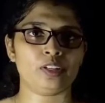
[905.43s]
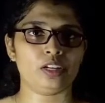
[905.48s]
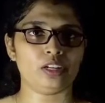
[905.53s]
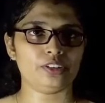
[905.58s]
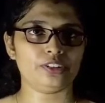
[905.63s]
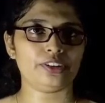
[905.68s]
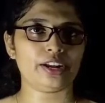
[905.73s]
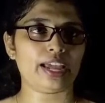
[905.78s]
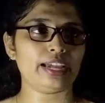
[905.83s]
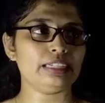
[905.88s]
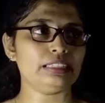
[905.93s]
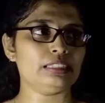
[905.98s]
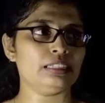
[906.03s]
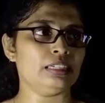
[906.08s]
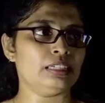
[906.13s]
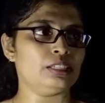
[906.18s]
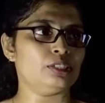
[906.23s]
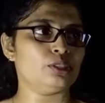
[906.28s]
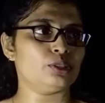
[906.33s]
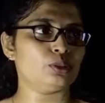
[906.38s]
Right?
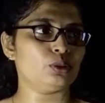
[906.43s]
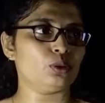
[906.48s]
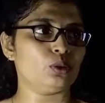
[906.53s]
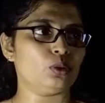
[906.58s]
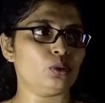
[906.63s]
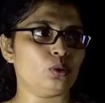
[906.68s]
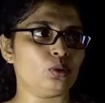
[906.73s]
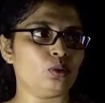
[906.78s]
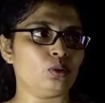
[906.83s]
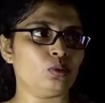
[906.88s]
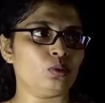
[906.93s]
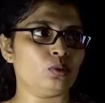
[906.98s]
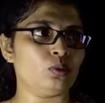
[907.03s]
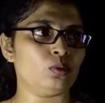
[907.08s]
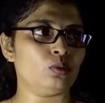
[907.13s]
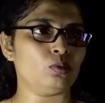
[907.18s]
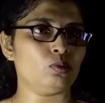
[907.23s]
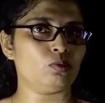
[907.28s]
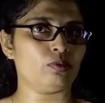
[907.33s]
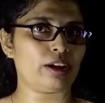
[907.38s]
So
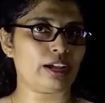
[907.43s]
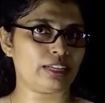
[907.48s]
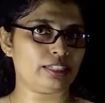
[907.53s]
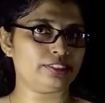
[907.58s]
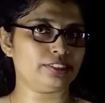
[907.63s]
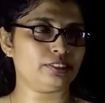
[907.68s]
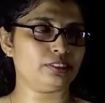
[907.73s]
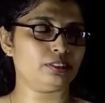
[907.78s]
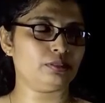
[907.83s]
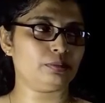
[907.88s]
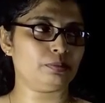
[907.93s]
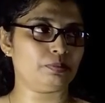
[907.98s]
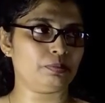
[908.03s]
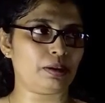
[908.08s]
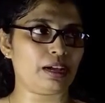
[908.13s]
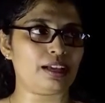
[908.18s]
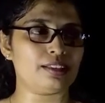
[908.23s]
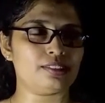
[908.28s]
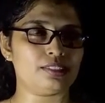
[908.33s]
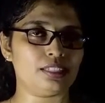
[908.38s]
by
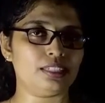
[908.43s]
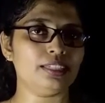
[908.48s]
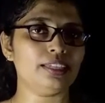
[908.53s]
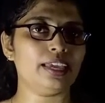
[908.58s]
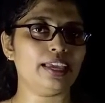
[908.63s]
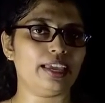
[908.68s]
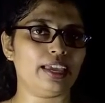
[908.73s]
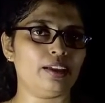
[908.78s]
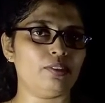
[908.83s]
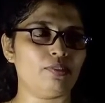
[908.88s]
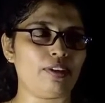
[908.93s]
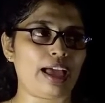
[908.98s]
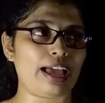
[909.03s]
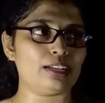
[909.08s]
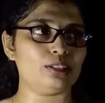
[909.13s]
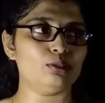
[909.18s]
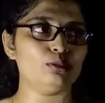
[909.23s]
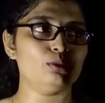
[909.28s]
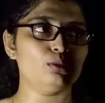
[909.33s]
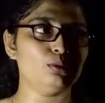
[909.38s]
passing a
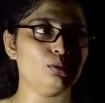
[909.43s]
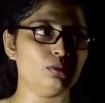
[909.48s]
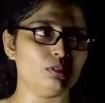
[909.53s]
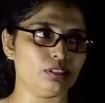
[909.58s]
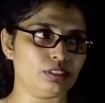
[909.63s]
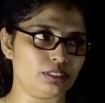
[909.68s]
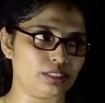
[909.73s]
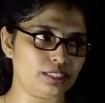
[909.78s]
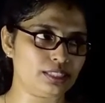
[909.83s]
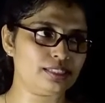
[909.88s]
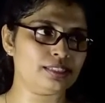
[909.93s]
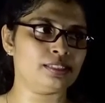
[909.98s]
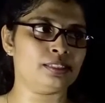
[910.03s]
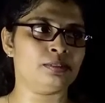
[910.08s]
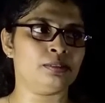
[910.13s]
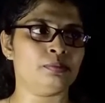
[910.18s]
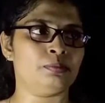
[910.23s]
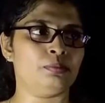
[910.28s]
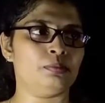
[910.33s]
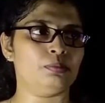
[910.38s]
value to this
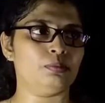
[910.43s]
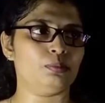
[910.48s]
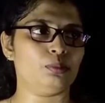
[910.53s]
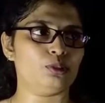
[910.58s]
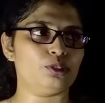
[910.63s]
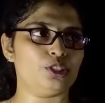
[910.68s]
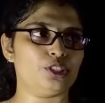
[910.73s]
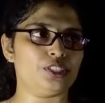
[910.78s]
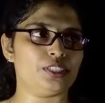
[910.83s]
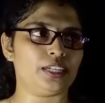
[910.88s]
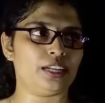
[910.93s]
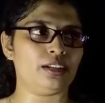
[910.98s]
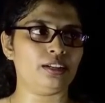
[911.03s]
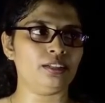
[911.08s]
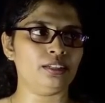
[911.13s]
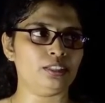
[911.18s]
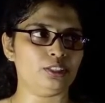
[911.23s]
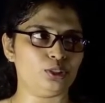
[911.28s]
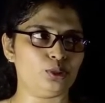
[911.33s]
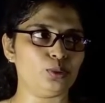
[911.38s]

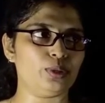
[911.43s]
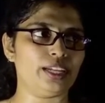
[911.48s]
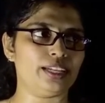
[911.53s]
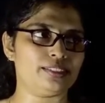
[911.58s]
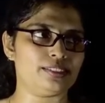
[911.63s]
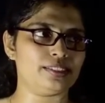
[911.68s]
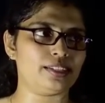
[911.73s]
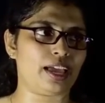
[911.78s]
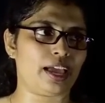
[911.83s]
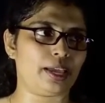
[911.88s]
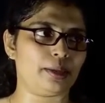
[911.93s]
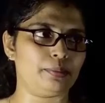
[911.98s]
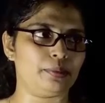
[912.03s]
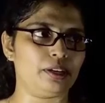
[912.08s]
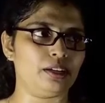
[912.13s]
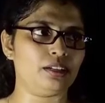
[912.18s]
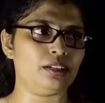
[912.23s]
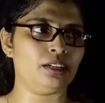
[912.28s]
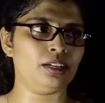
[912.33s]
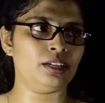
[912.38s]
position to its
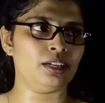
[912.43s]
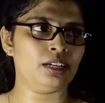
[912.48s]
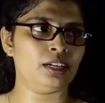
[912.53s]
neighbor,